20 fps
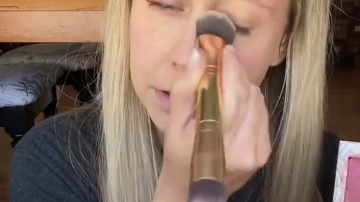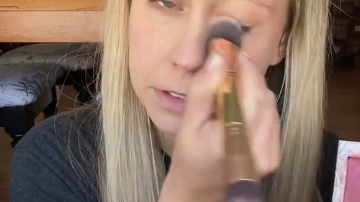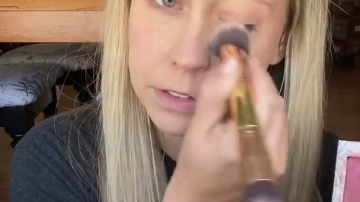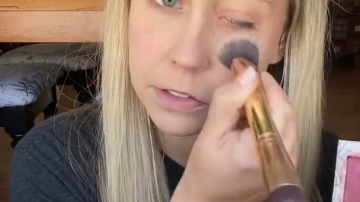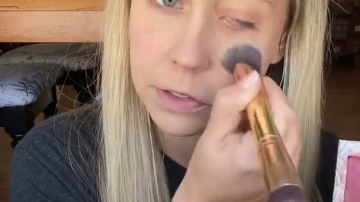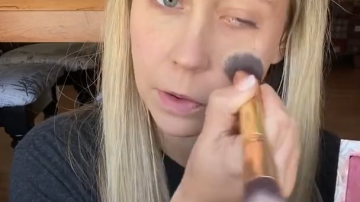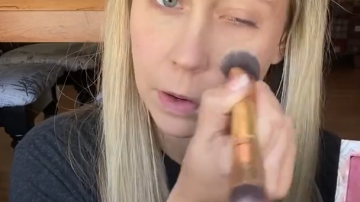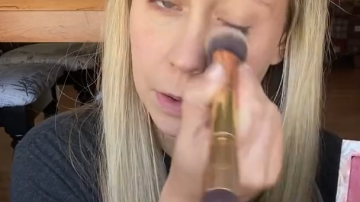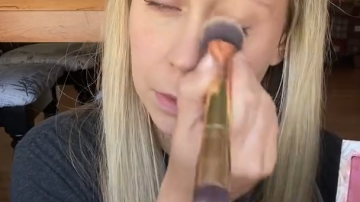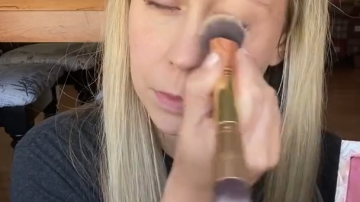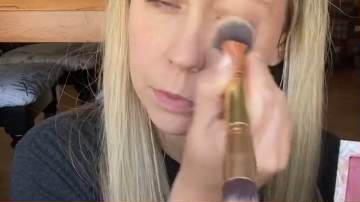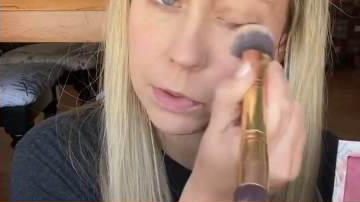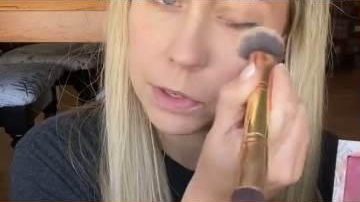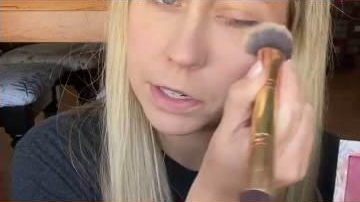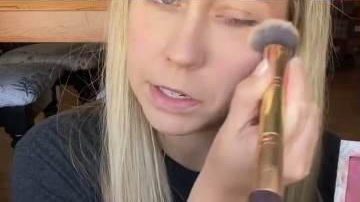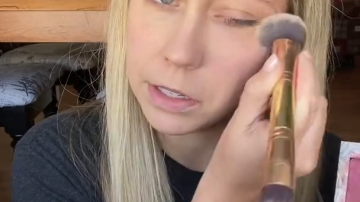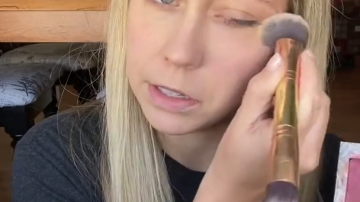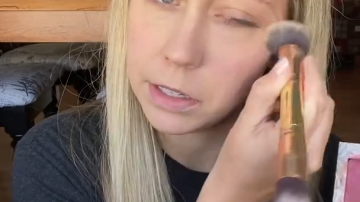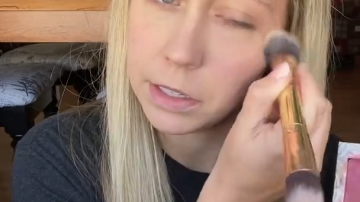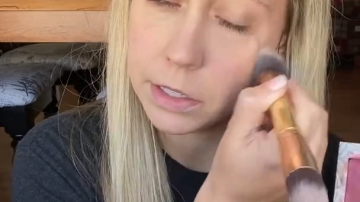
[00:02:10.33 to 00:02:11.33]
So I
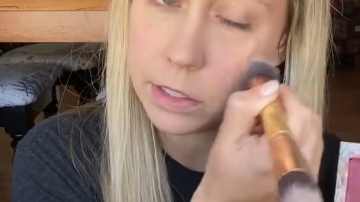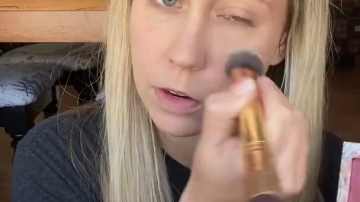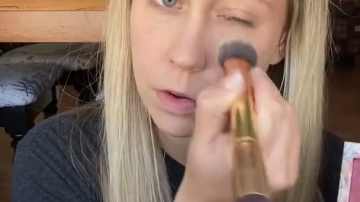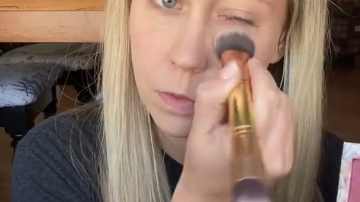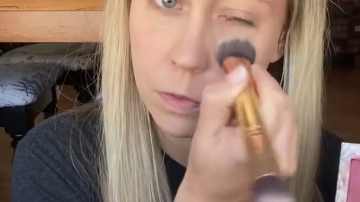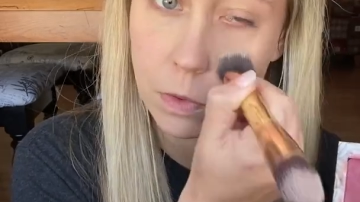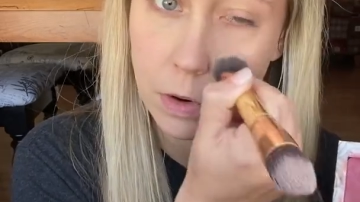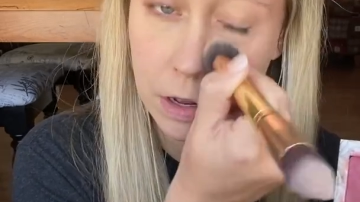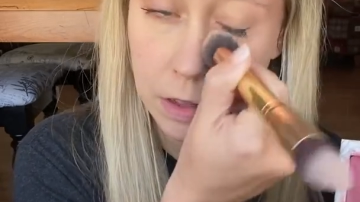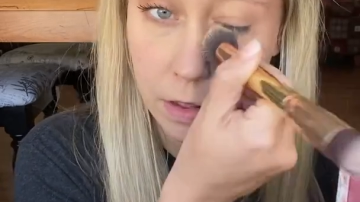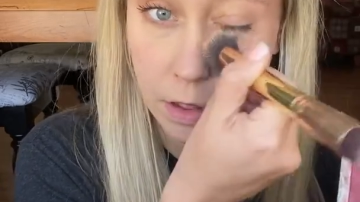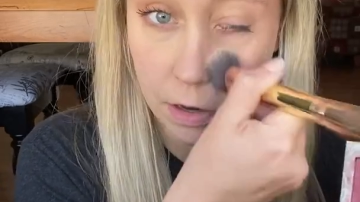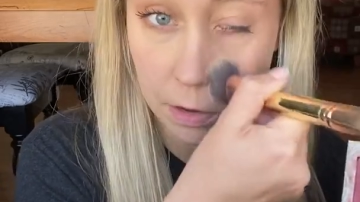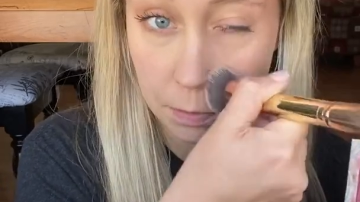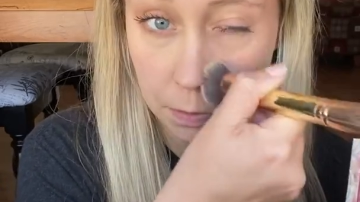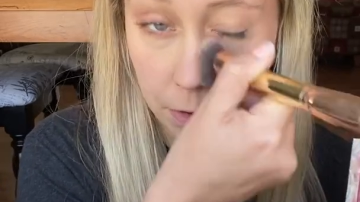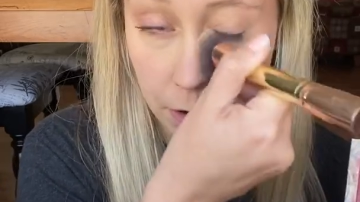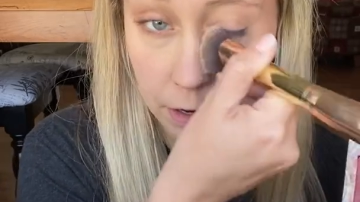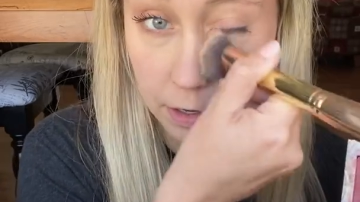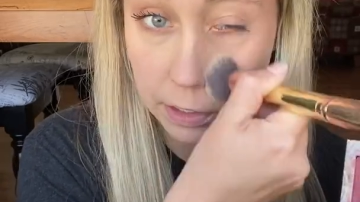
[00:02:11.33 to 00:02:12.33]
really don't want a lot of
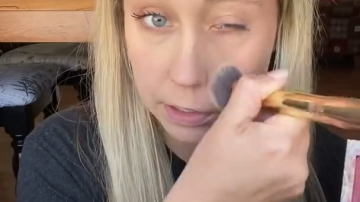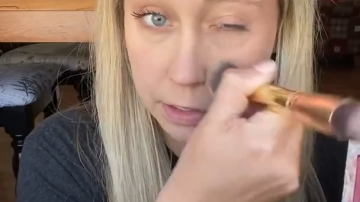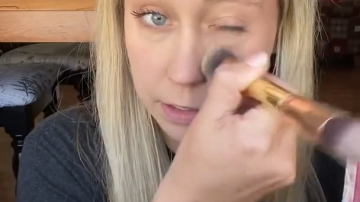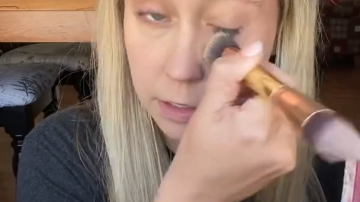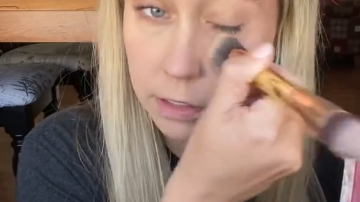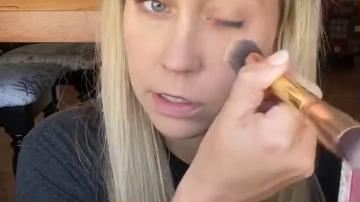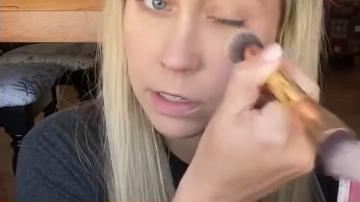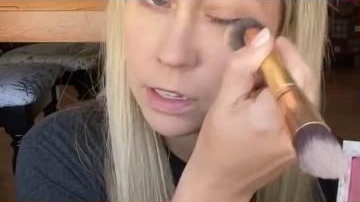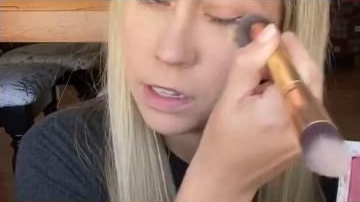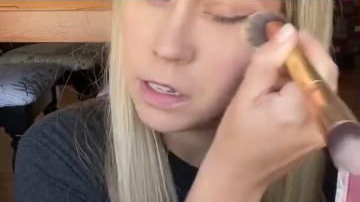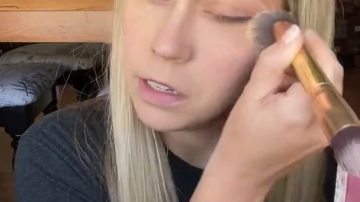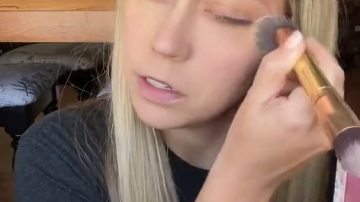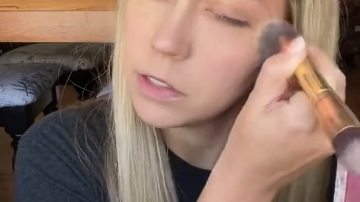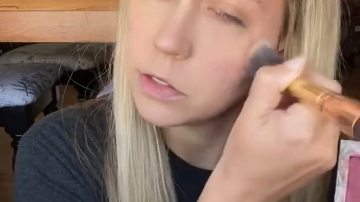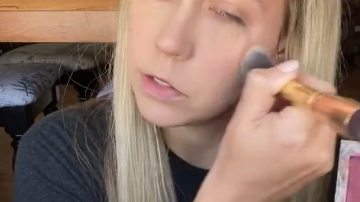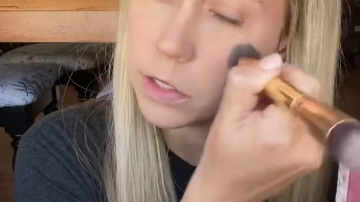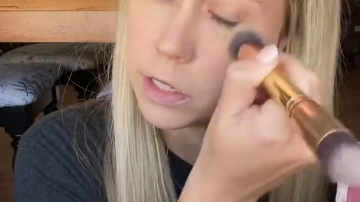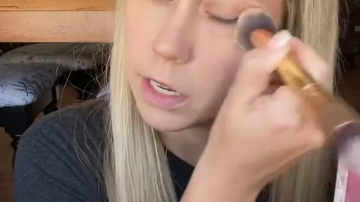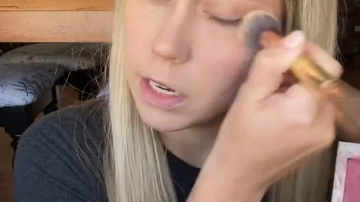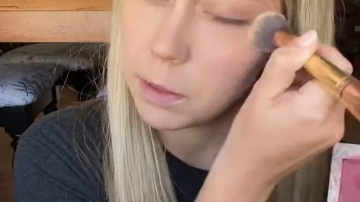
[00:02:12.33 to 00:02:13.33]
product. So
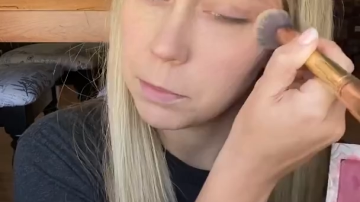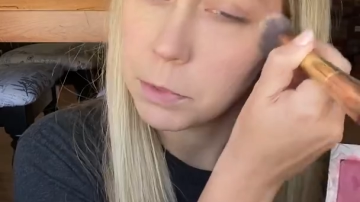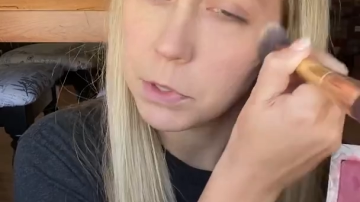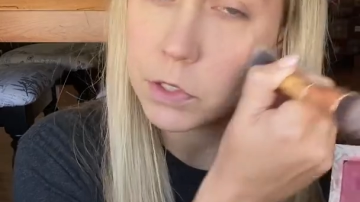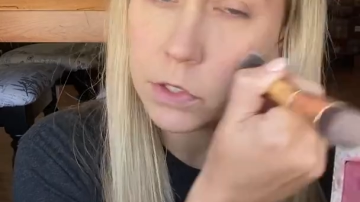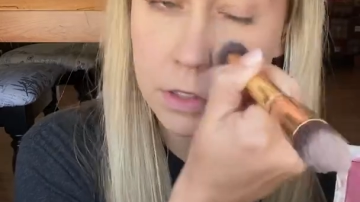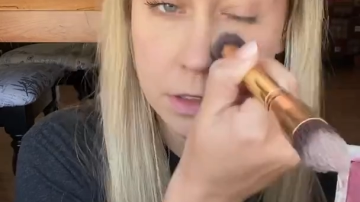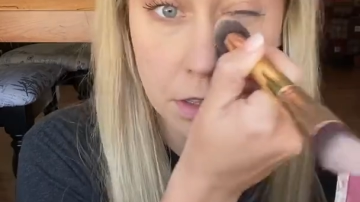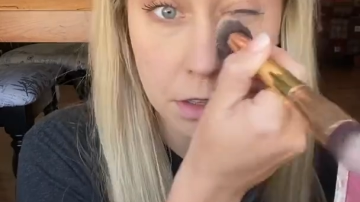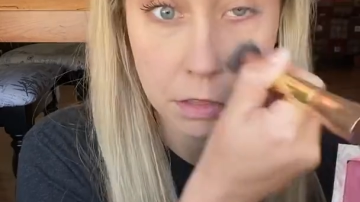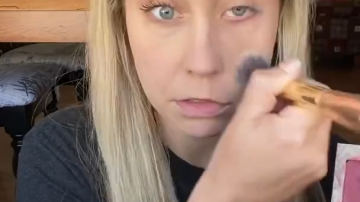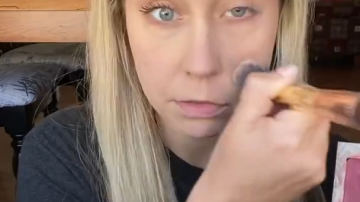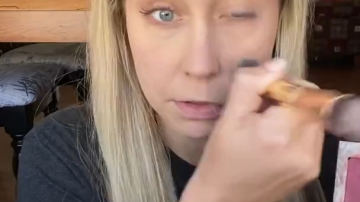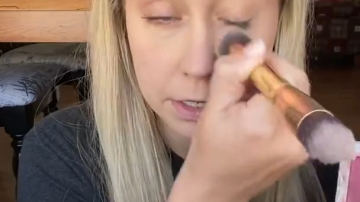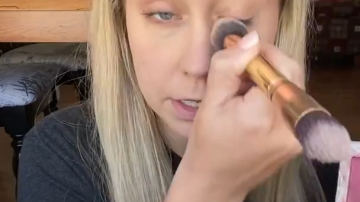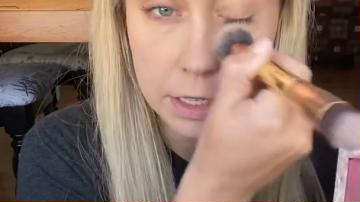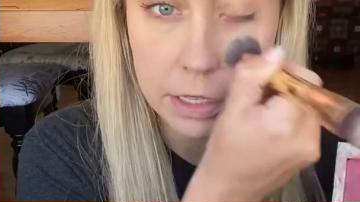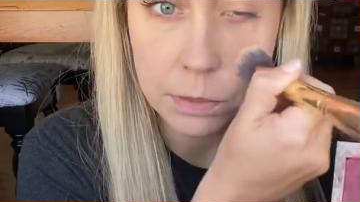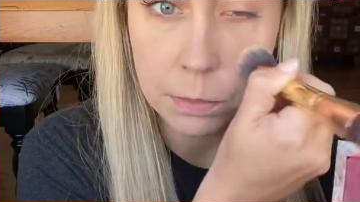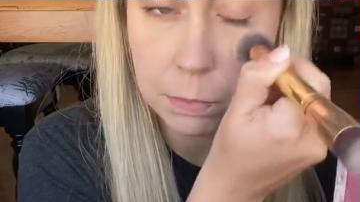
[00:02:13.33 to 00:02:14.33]
again, I'm using the
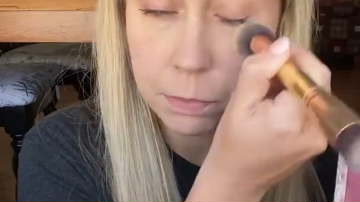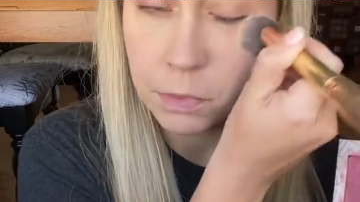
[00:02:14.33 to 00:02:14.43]
3D